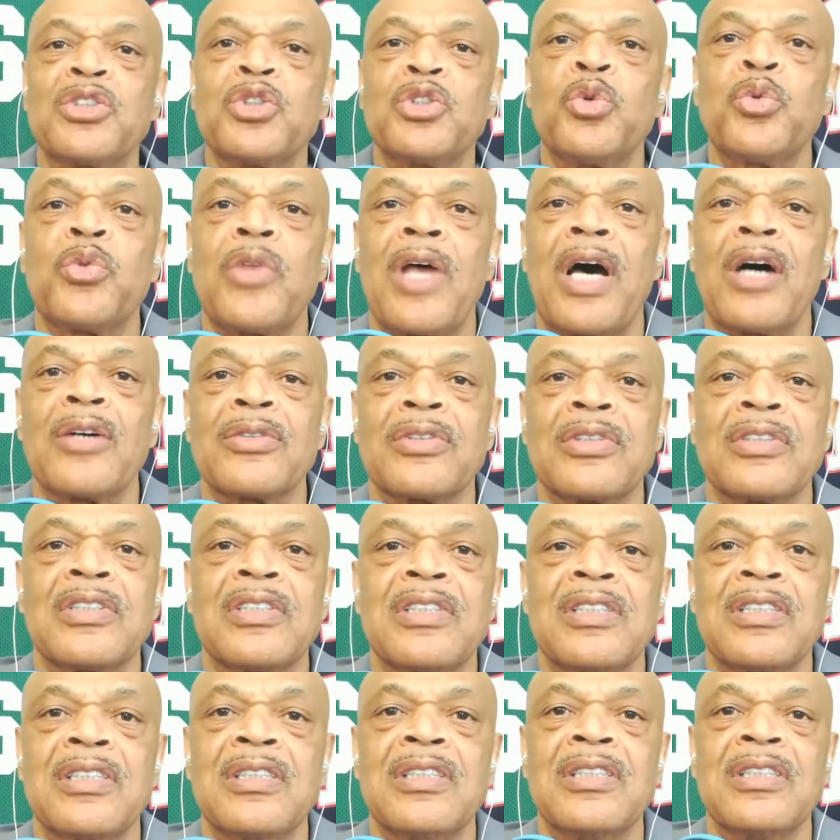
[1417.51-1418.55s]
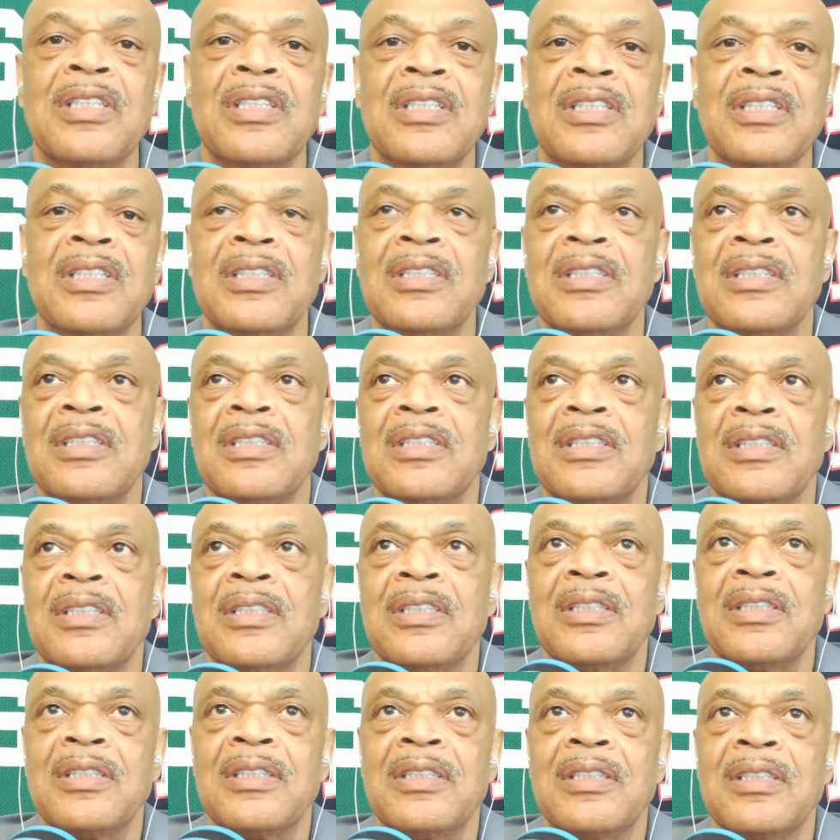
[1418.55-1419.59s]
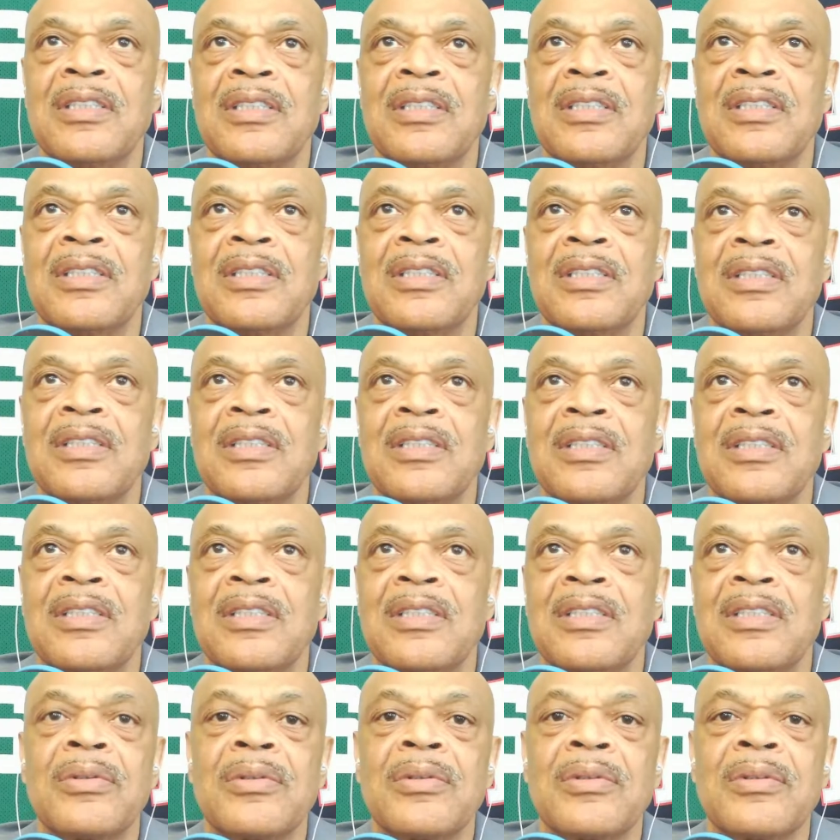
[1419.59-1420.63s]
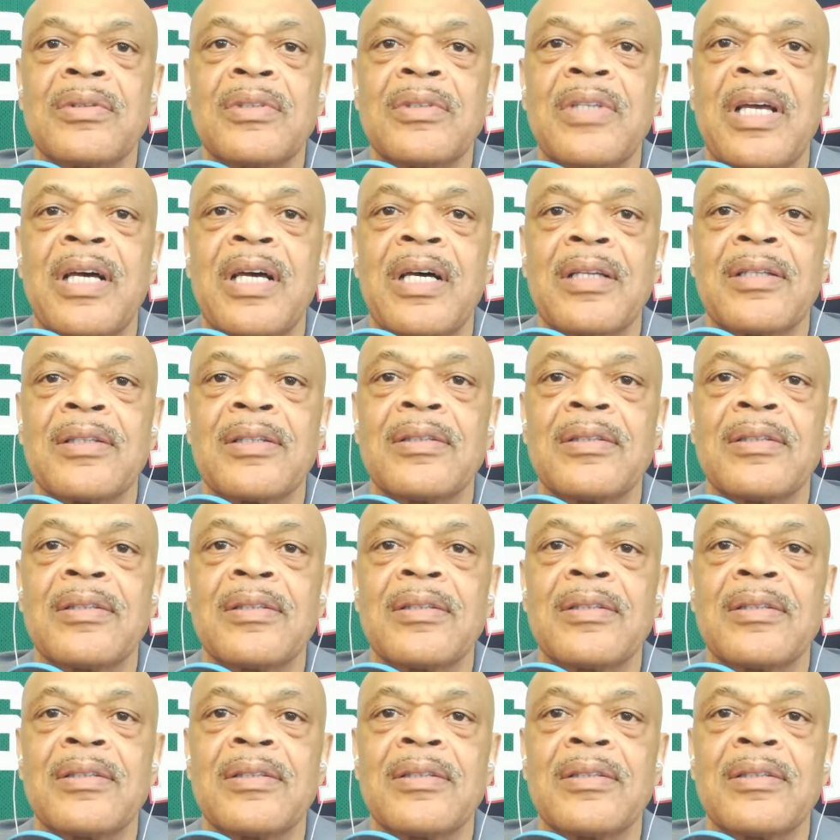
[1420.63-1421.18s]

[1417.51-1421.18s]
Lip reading: 2004. Yeah,